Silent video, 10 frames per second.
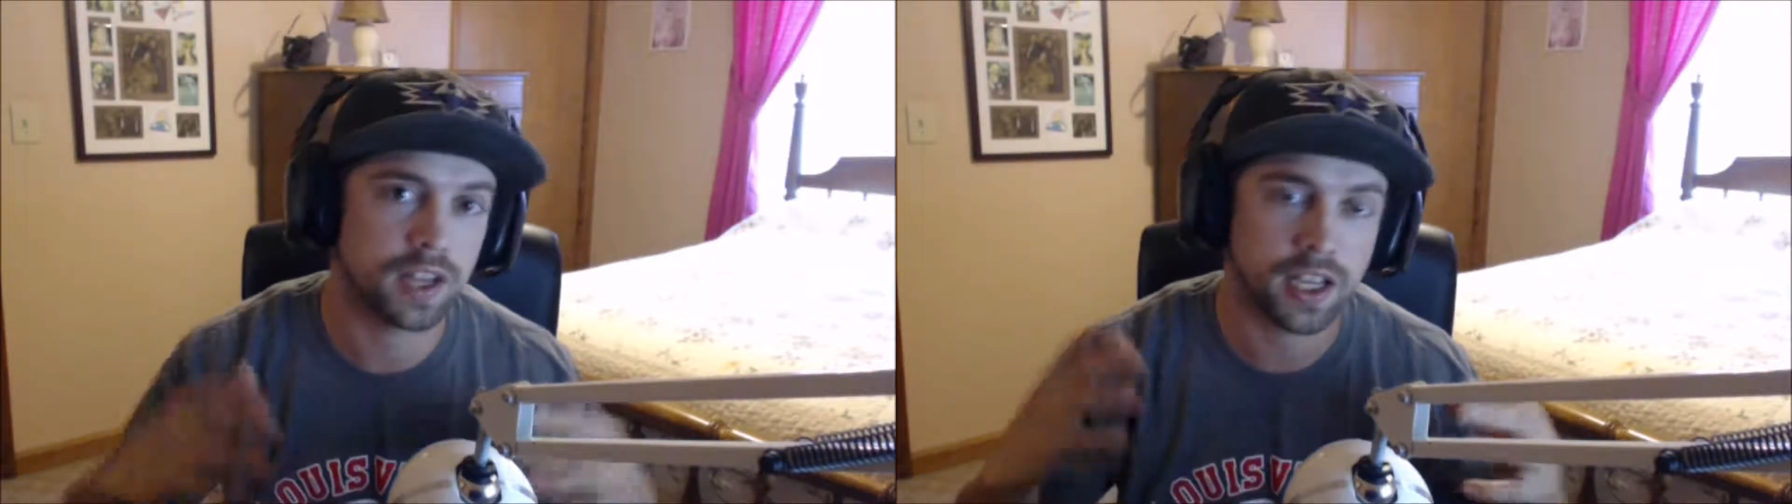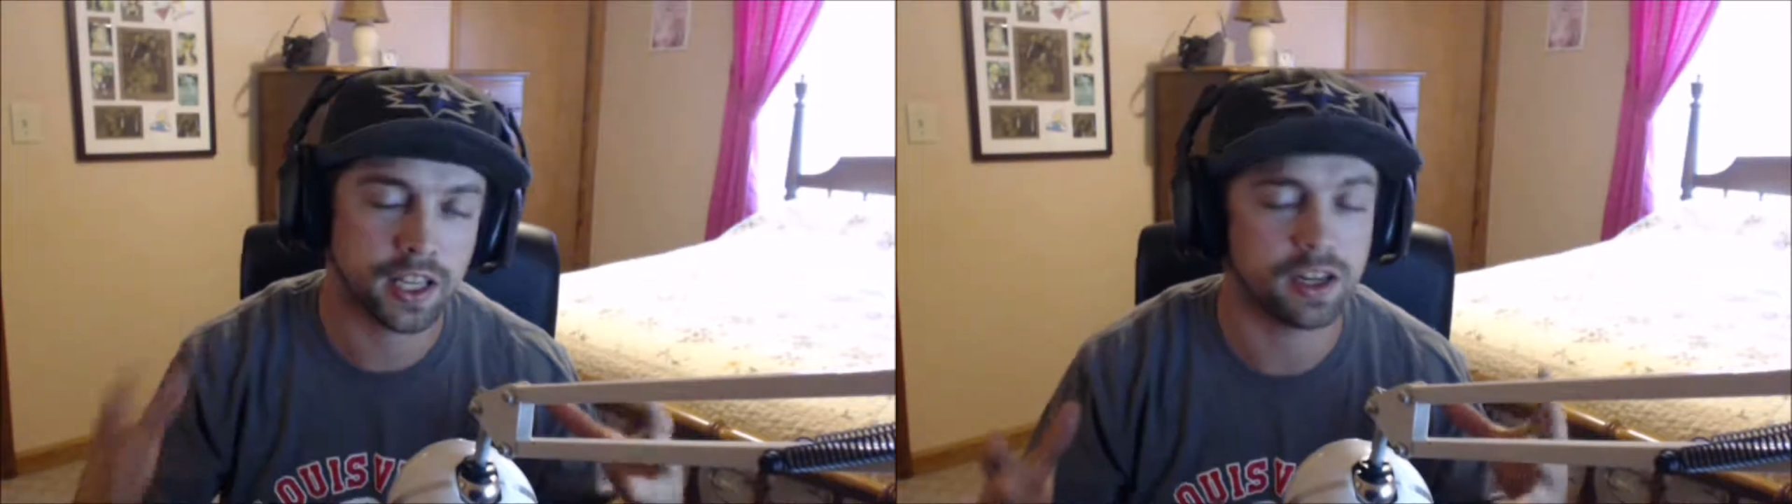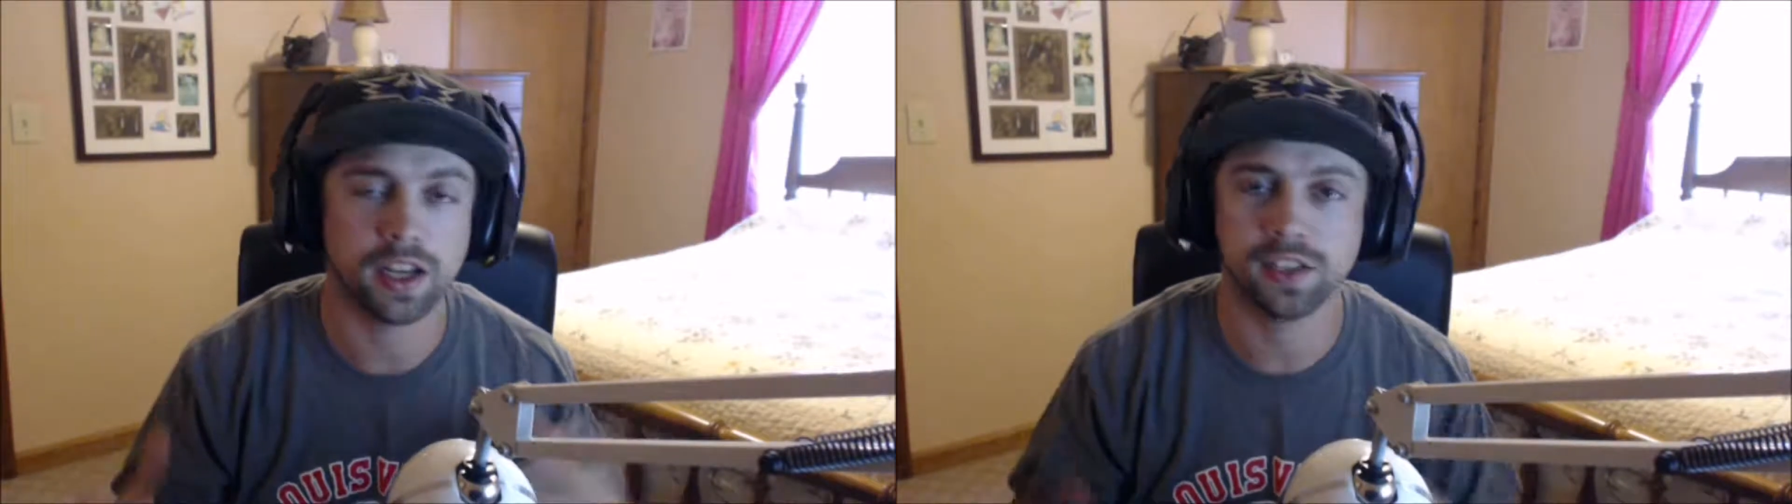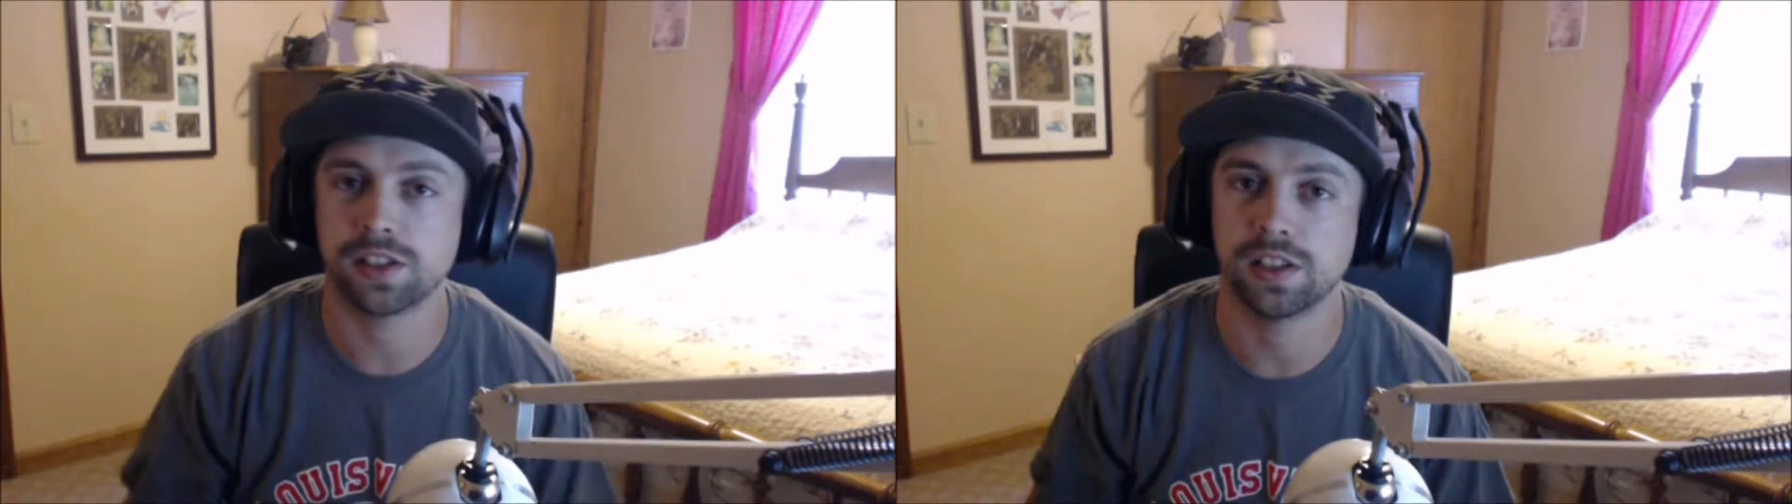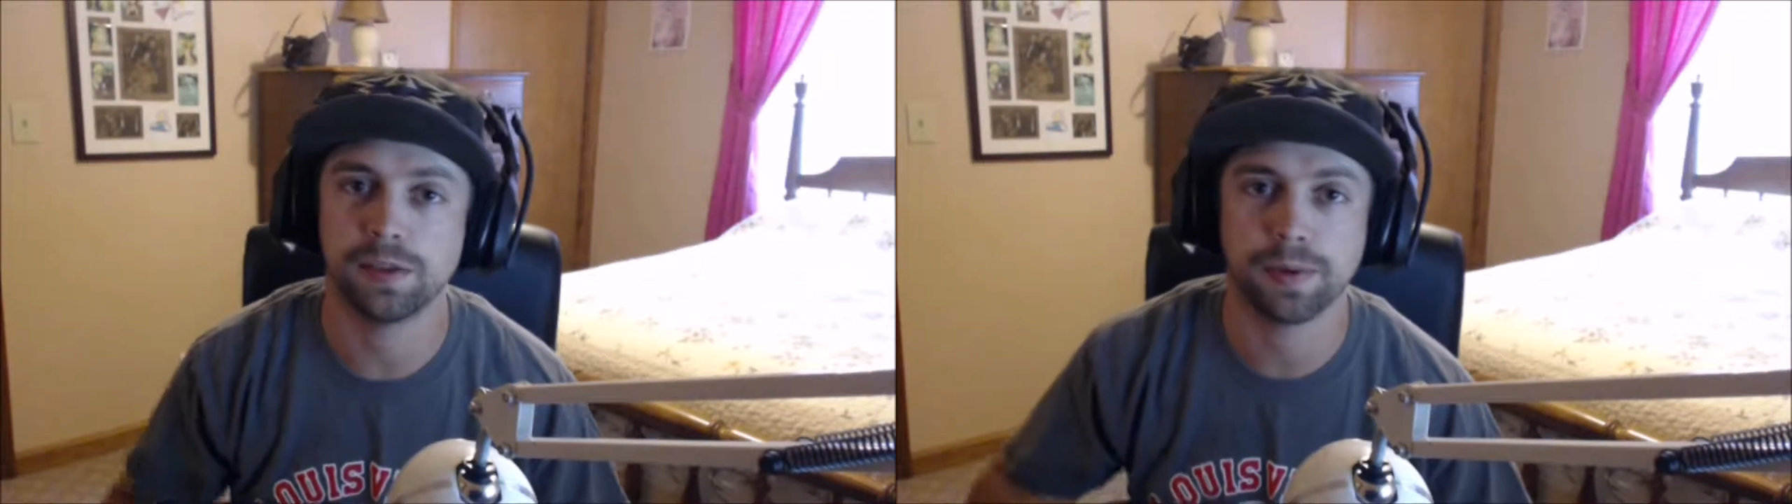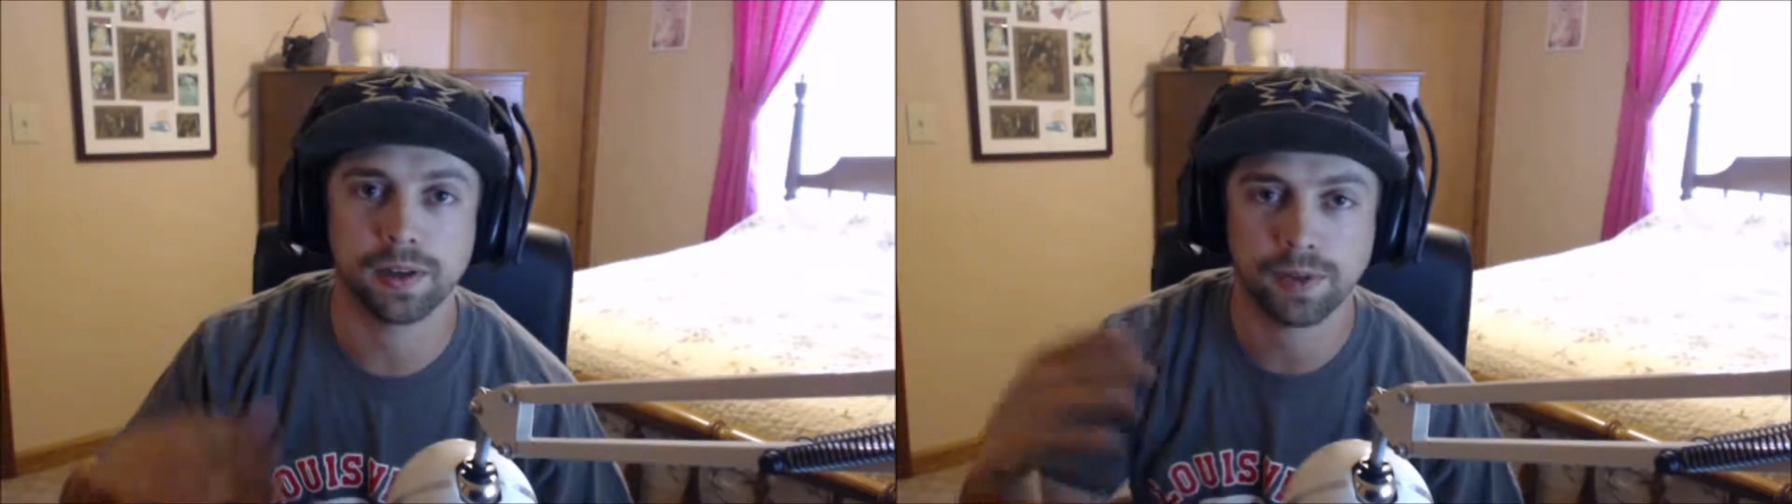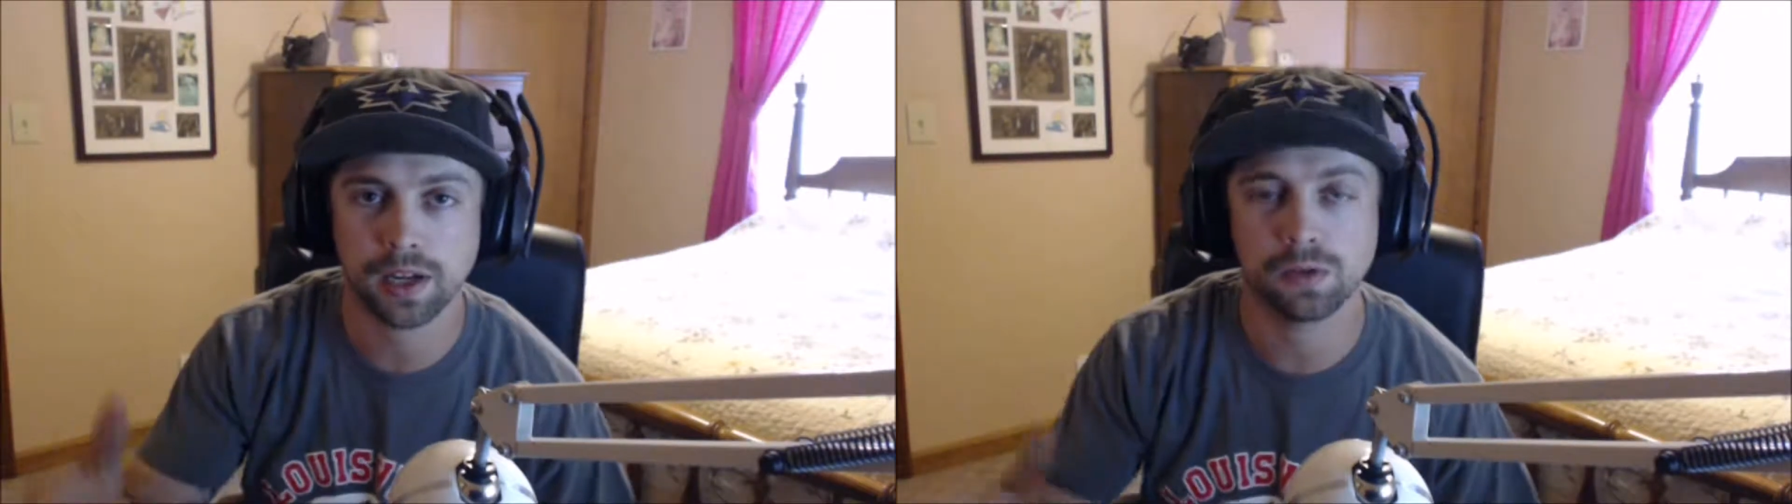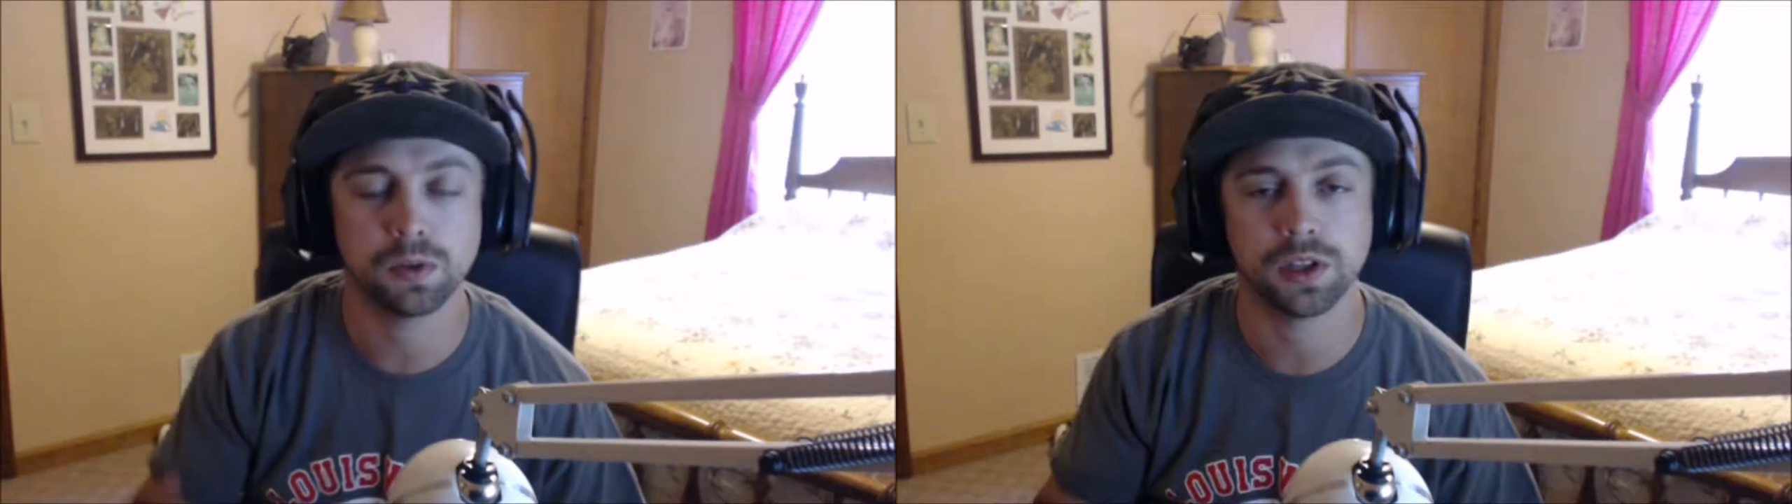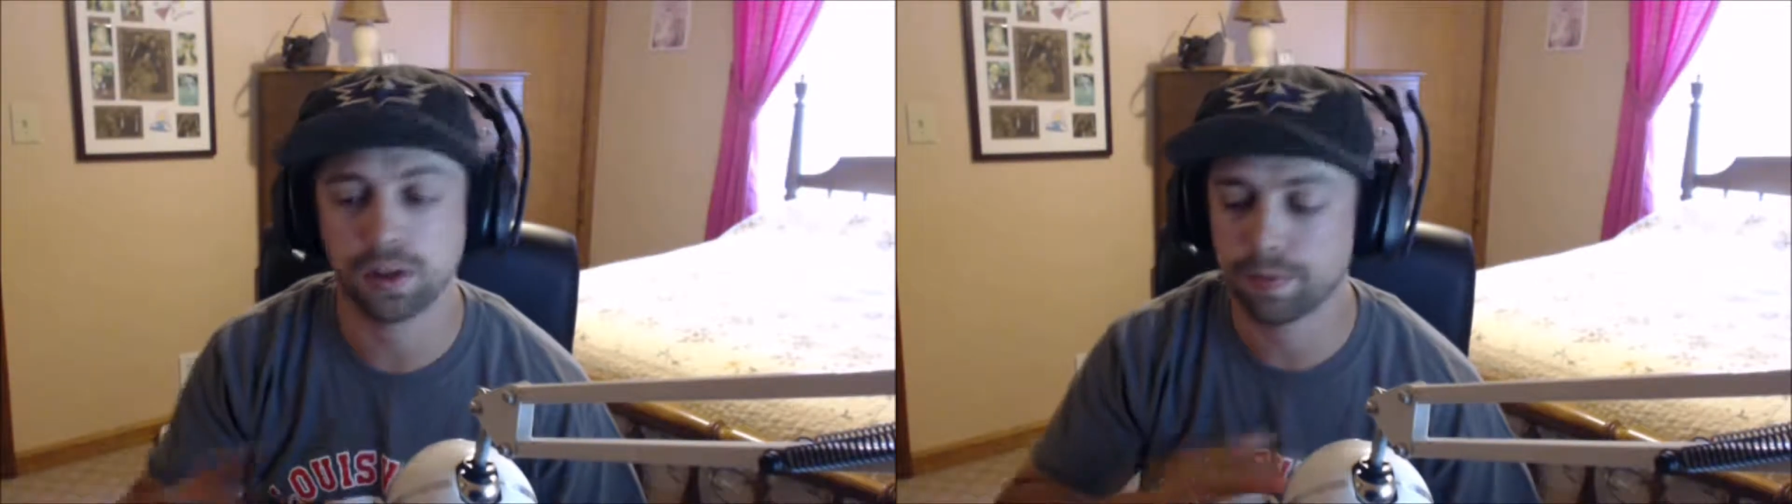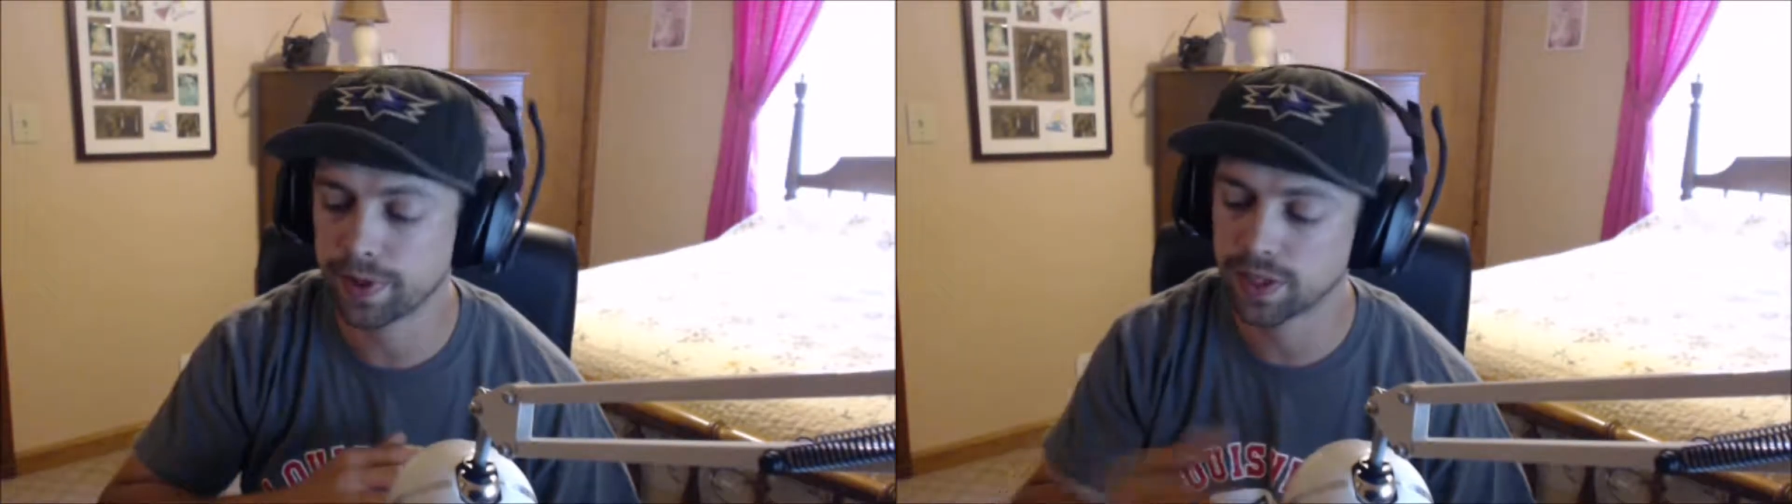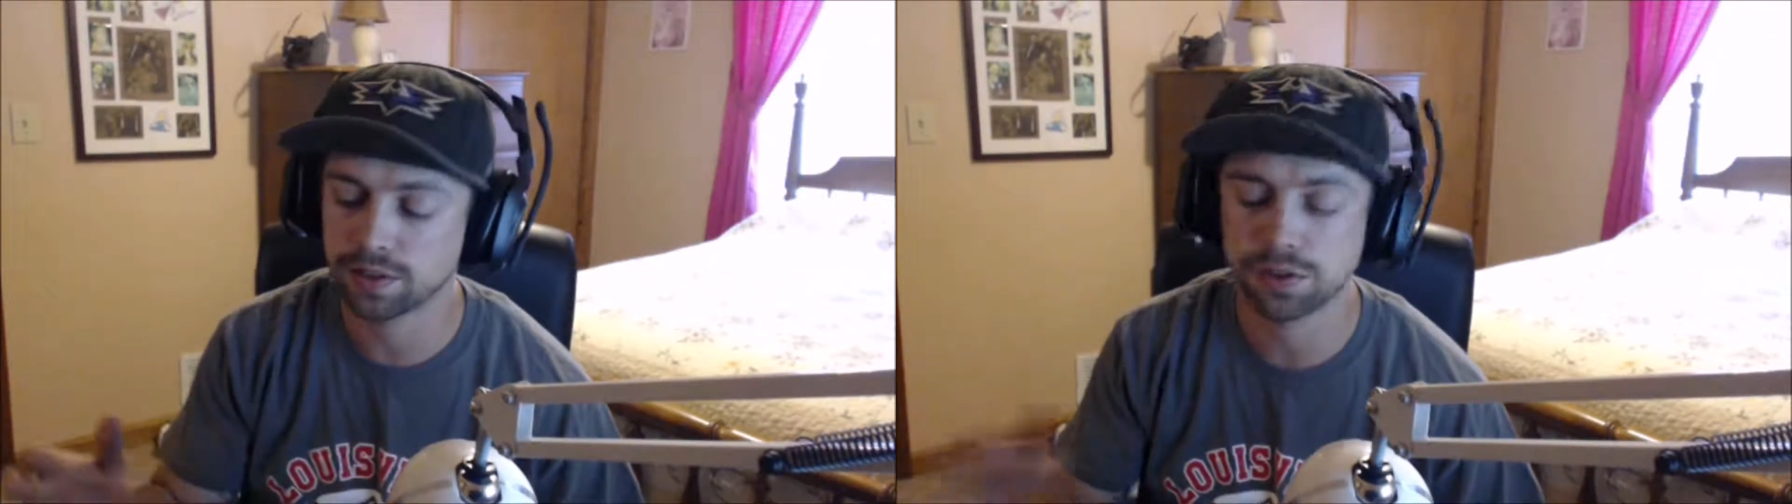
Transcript: I hit a nice clip and I'm kind of wanting to compare